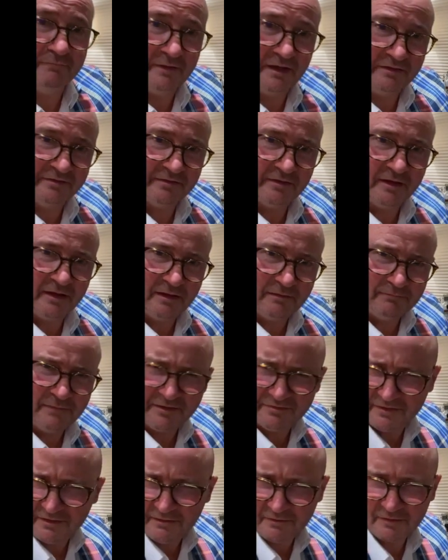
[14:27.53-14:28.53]
Massey,
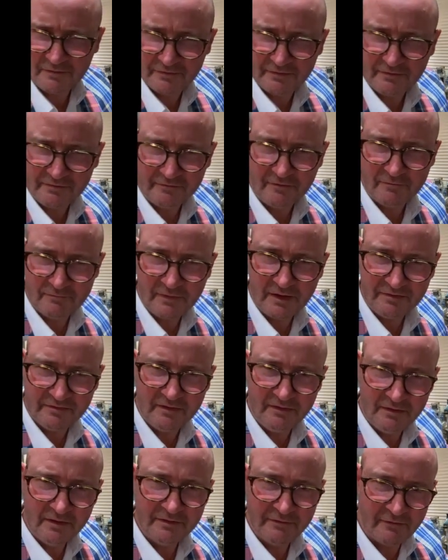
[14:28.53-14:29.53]
Massey, I'm going to say this wrong,
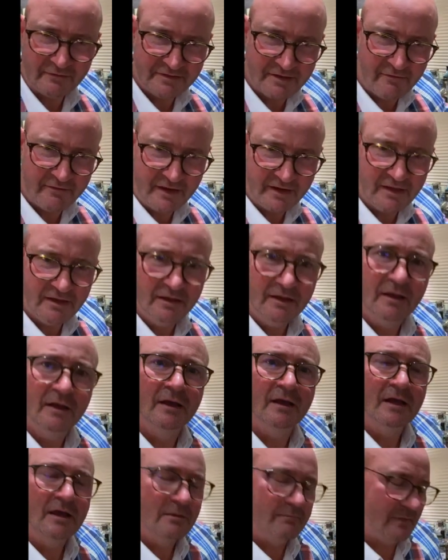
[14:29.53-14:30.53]
Massey, they're at Taranaki,
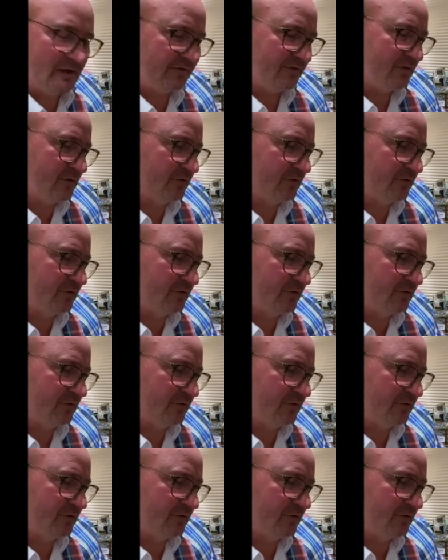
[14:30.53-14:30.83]
Massey